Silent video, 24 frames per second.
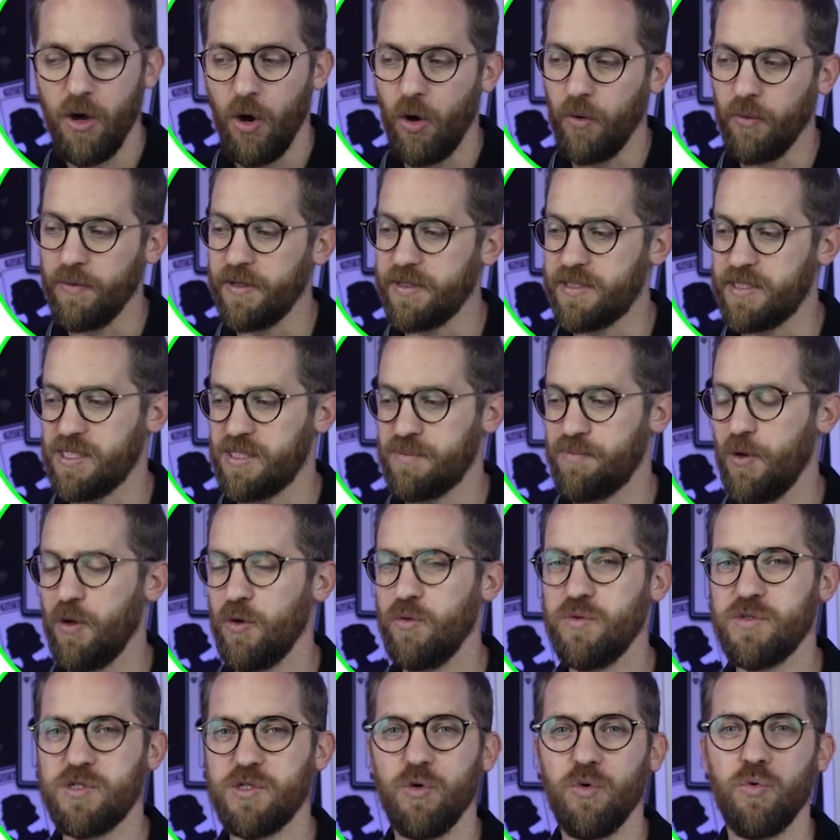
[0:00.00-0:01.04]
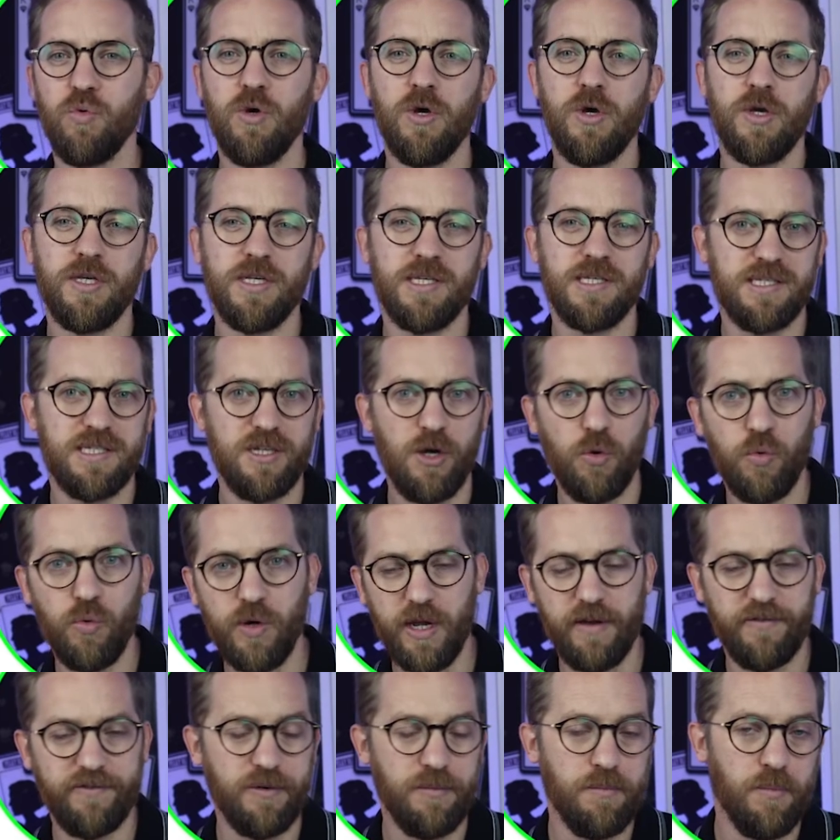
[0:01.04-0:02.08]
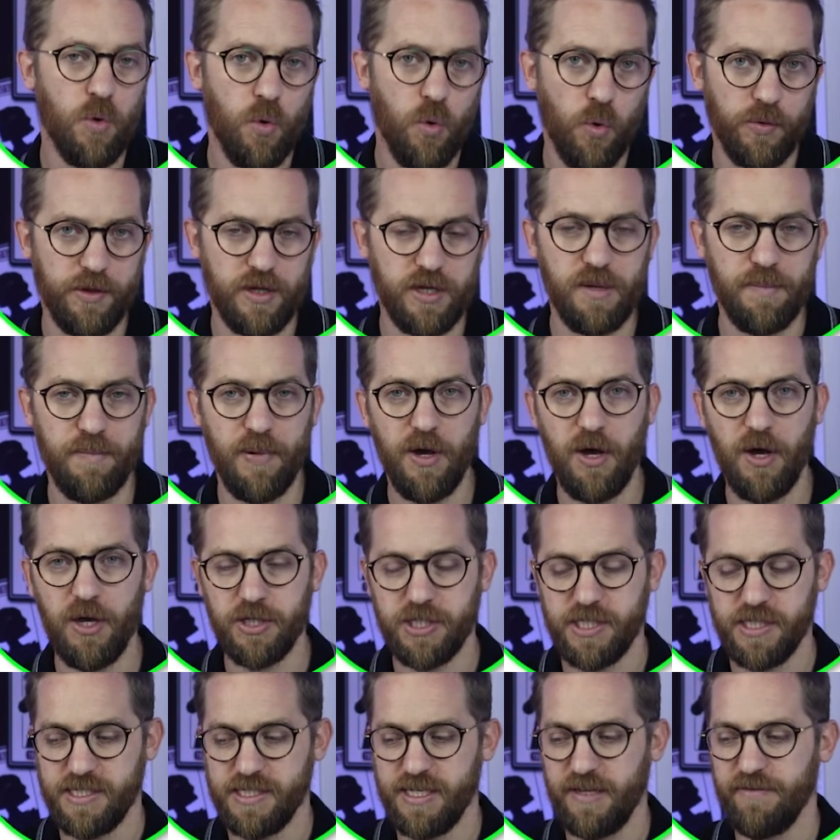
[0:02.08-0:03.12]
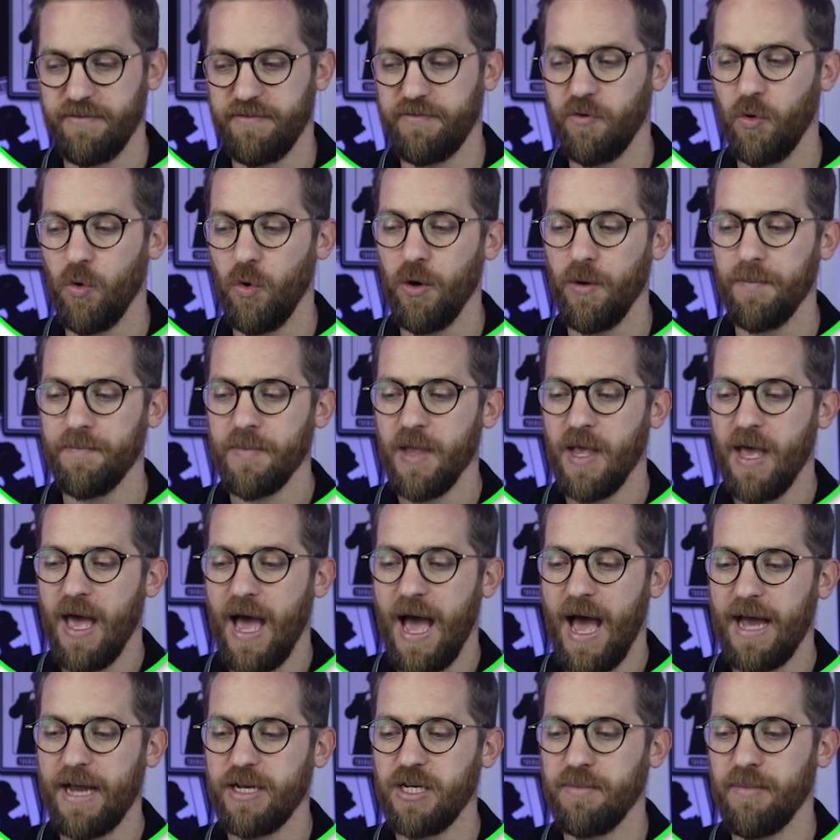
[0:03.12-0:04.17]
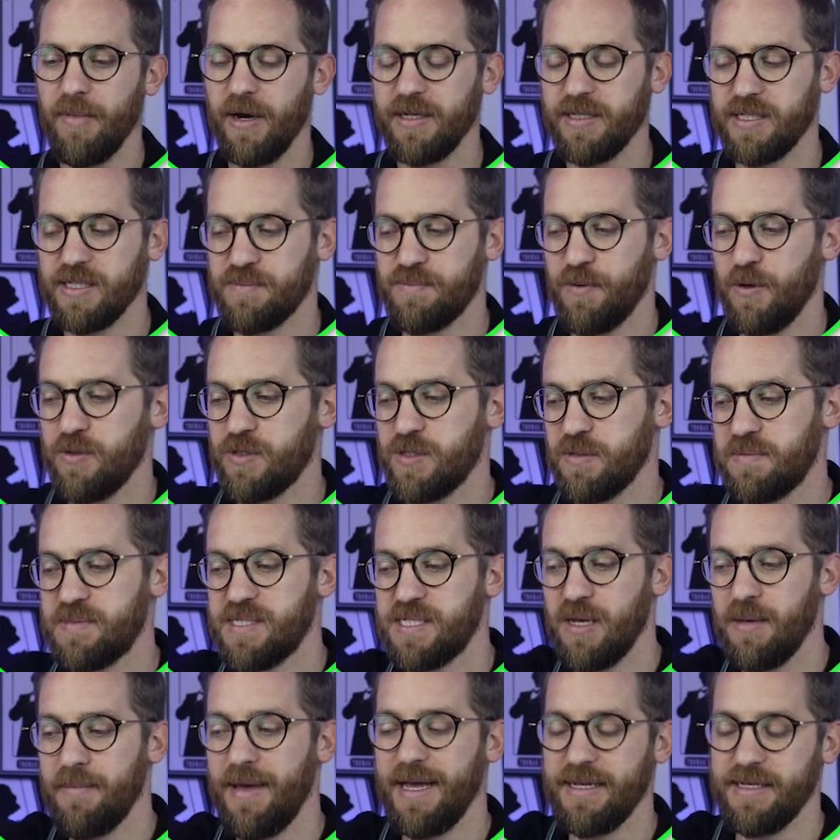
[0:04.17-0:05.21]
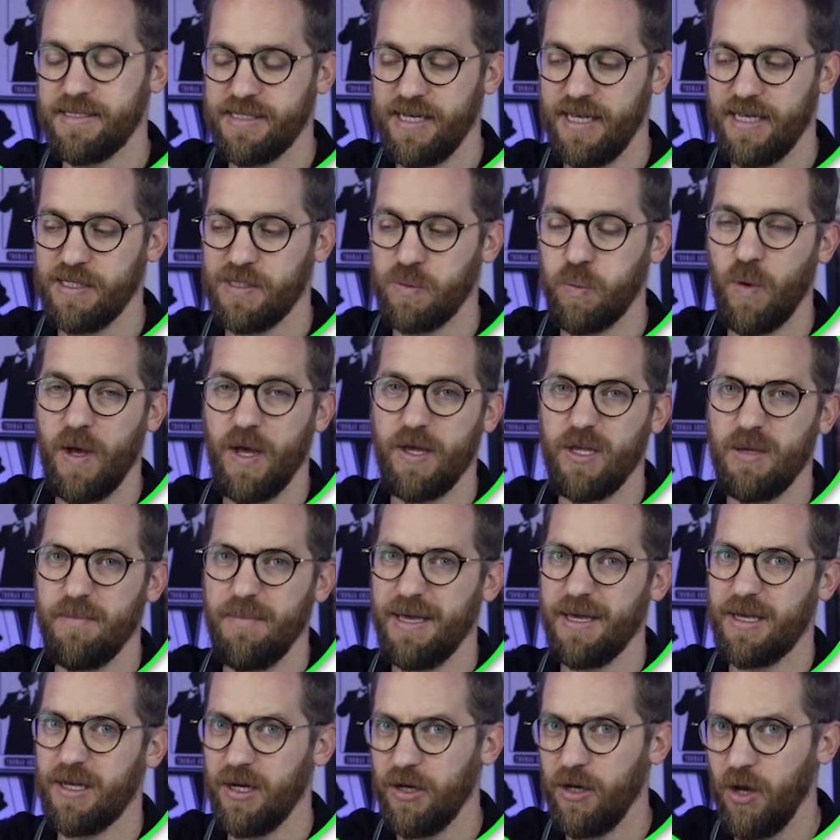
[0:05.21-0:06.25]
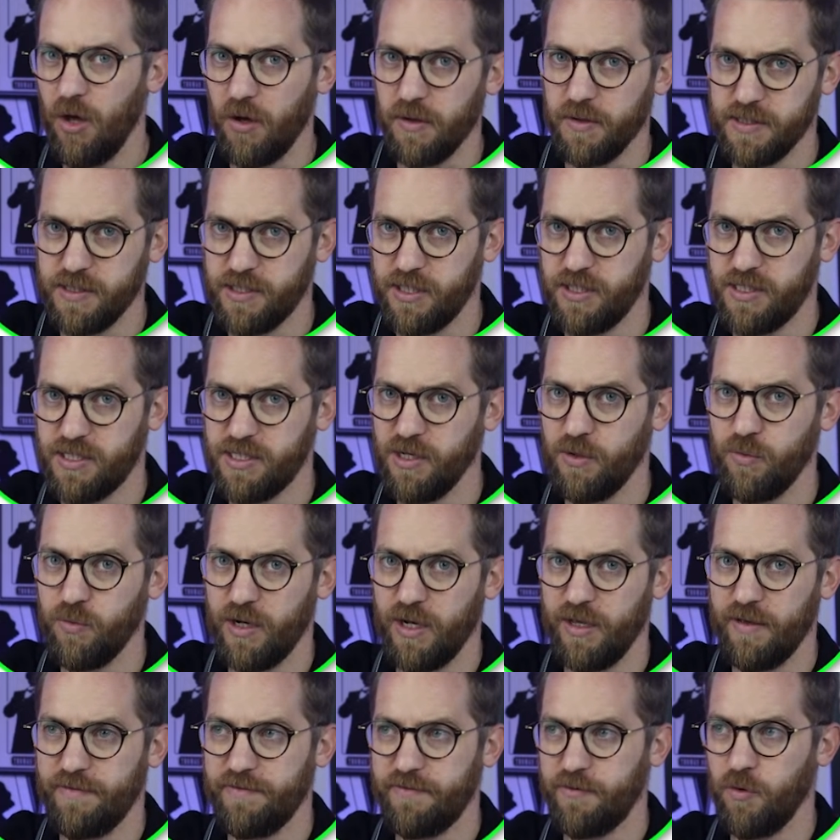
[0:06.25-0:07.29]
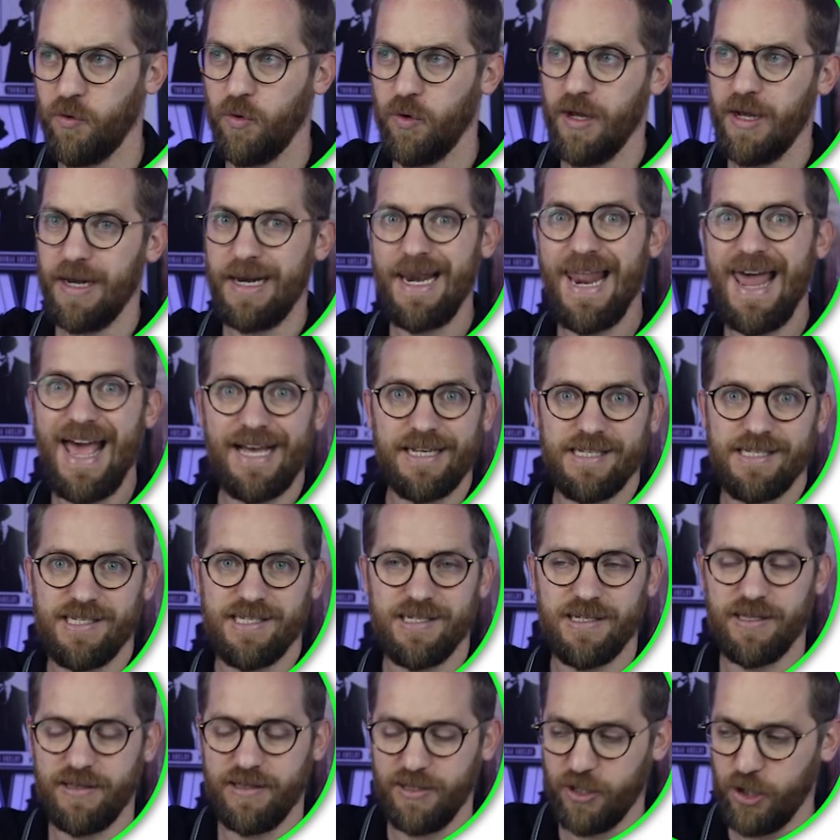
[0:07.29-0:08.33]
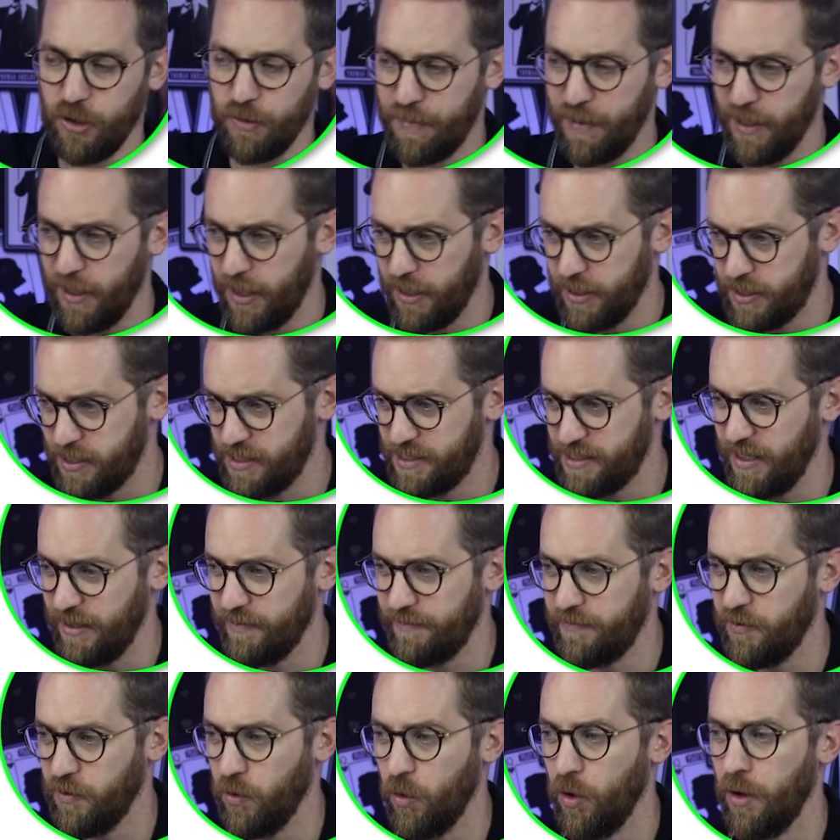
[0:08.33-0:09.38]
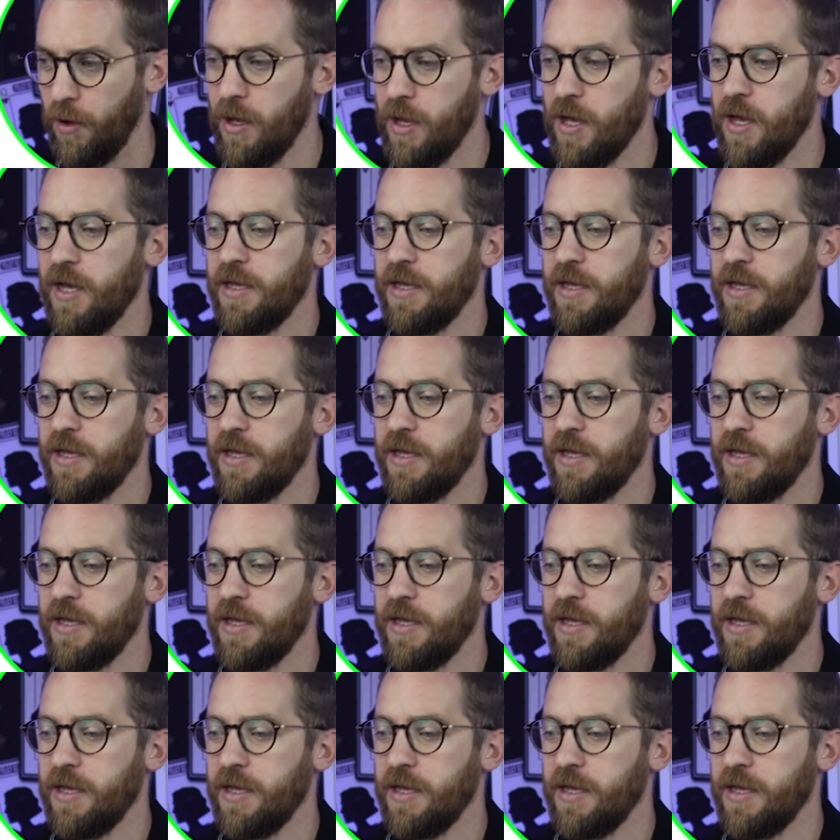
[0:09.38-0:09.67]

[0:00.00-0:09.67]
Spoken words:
on the disposal, you sold it for more than you purchased it for, and you might dispose of some assets where you make a loss, you sold it for less than you purchased it for.